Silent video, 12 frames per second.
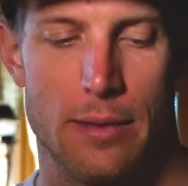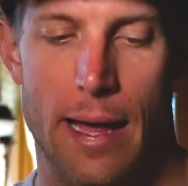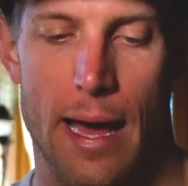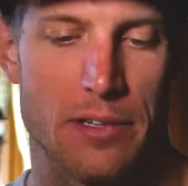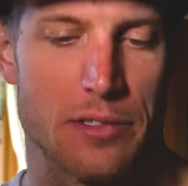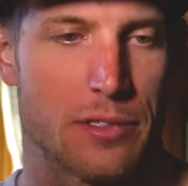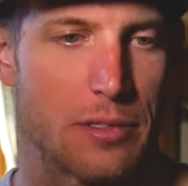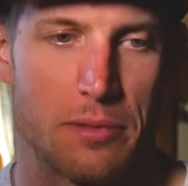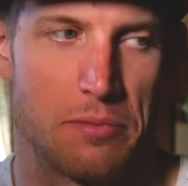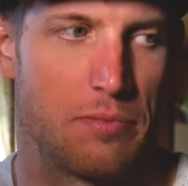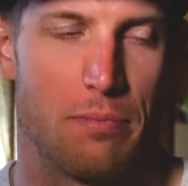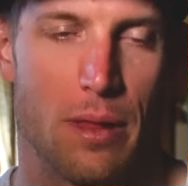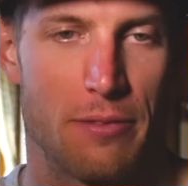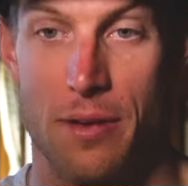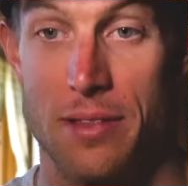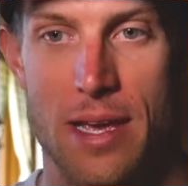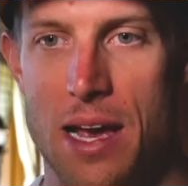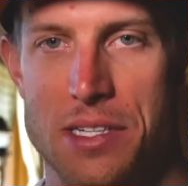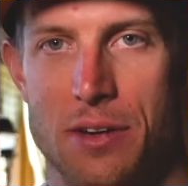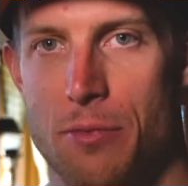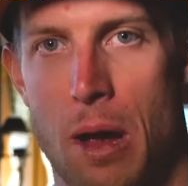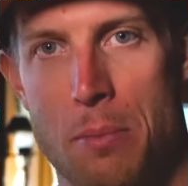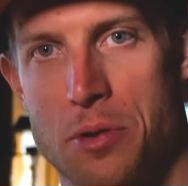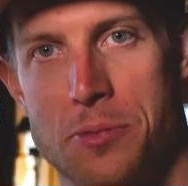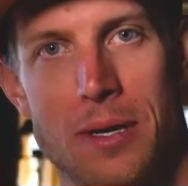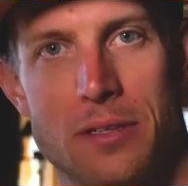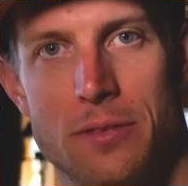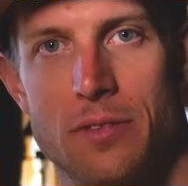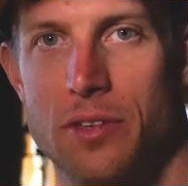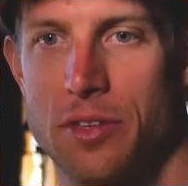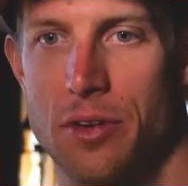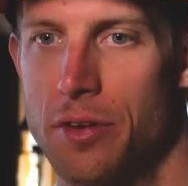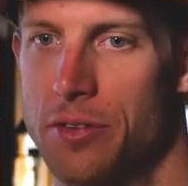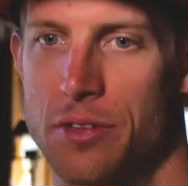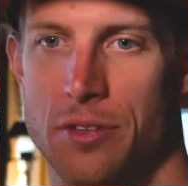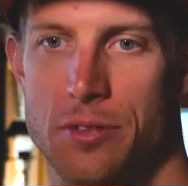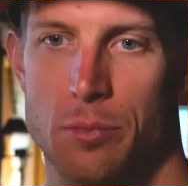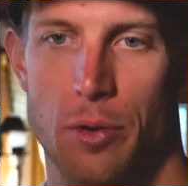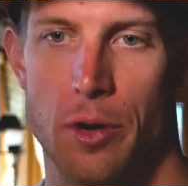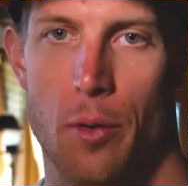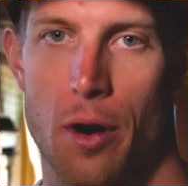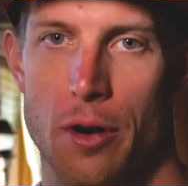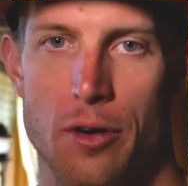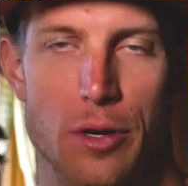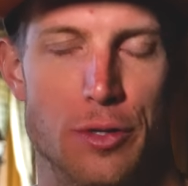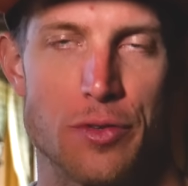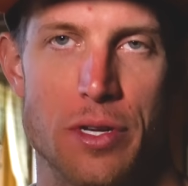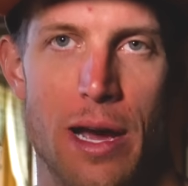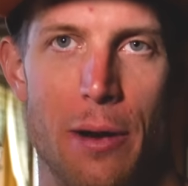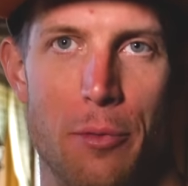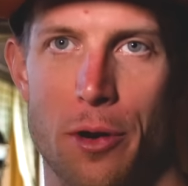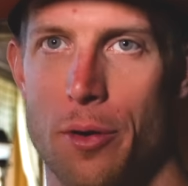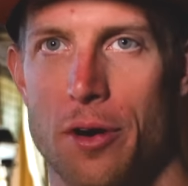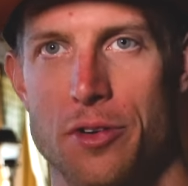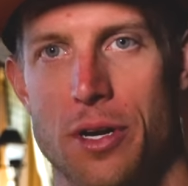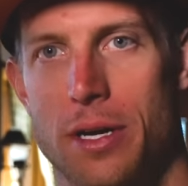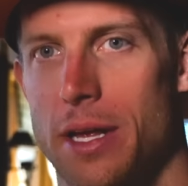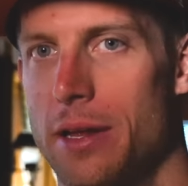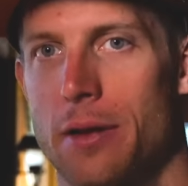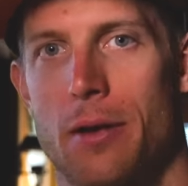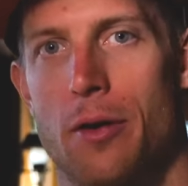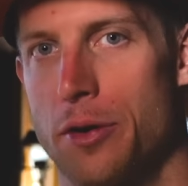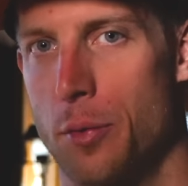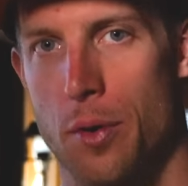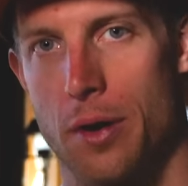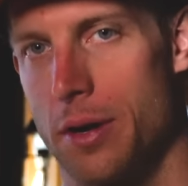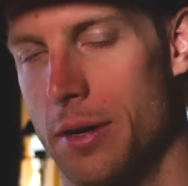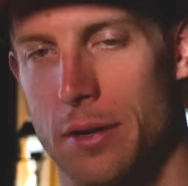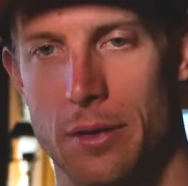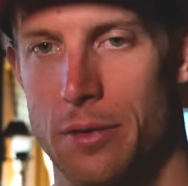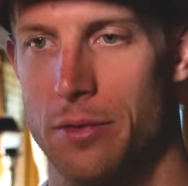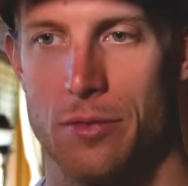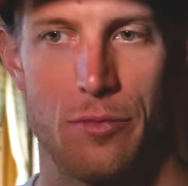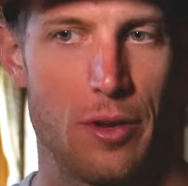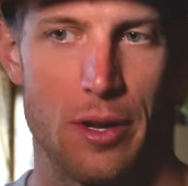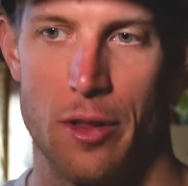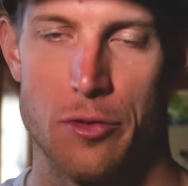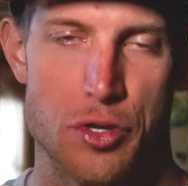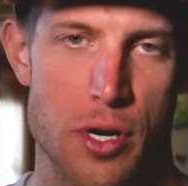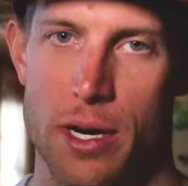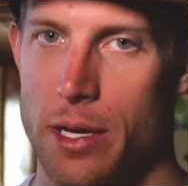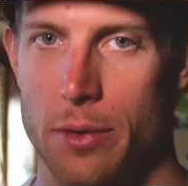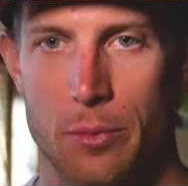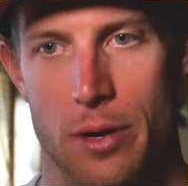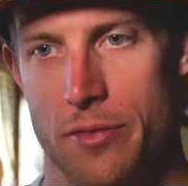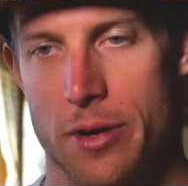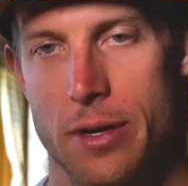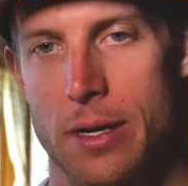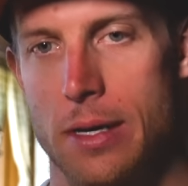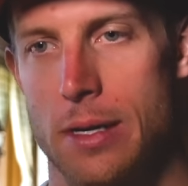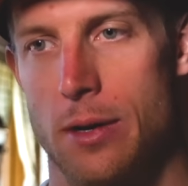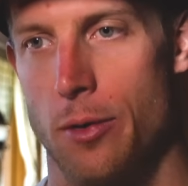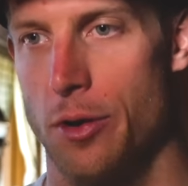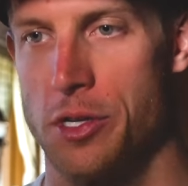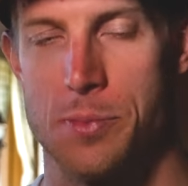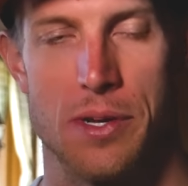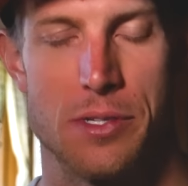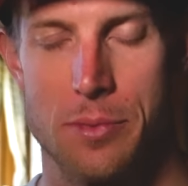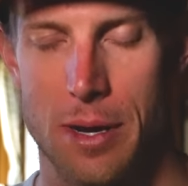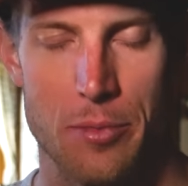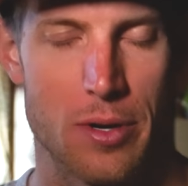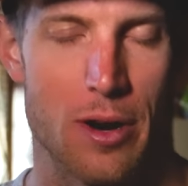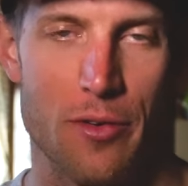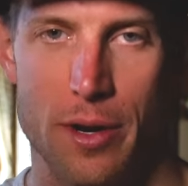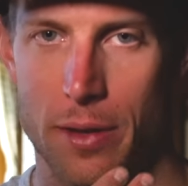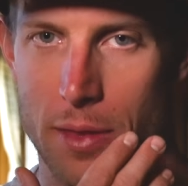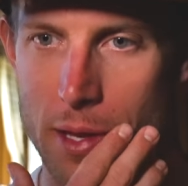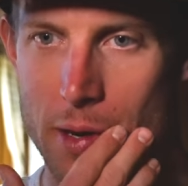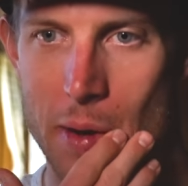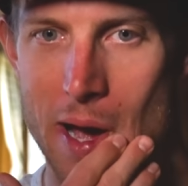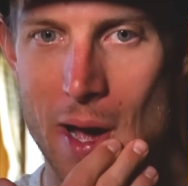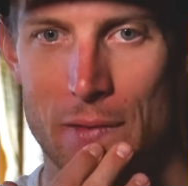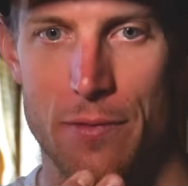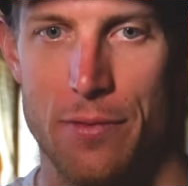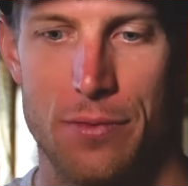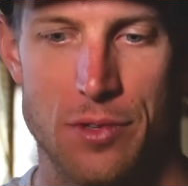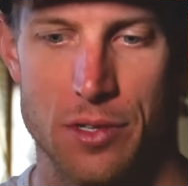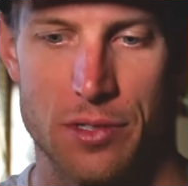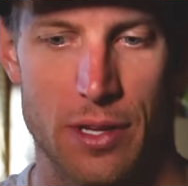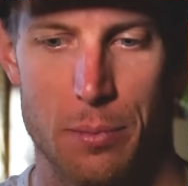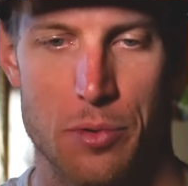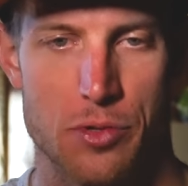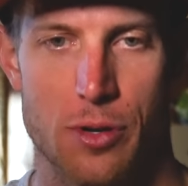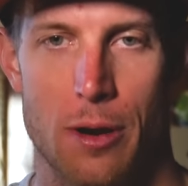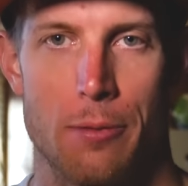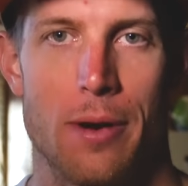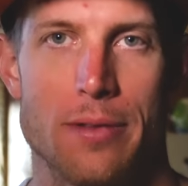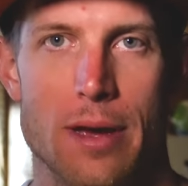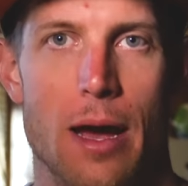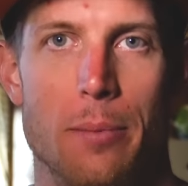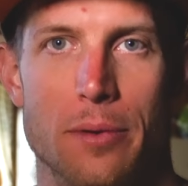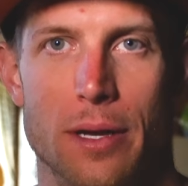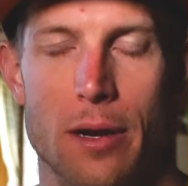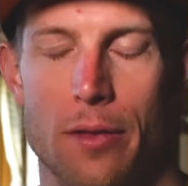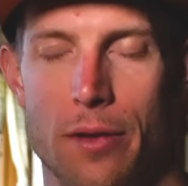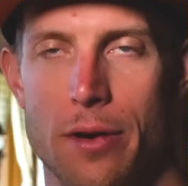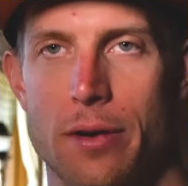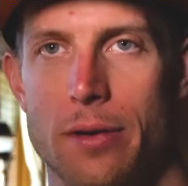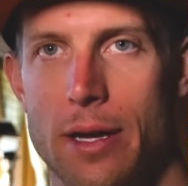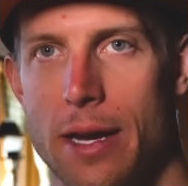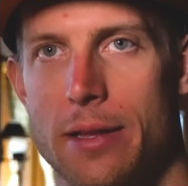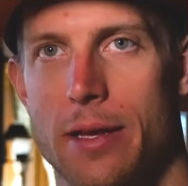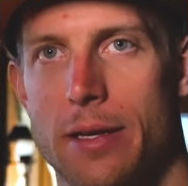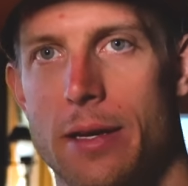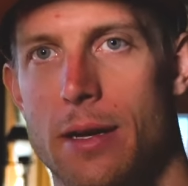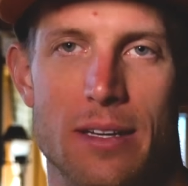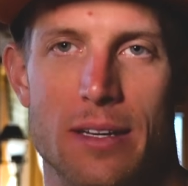that's like fantastic from my perspective, because then it's just when you are crunch your time, when you are trying to get in all your work and fit in other training, whatever, or spend some time recovering, then you have just that prescribed amount of time to get on there and get it done.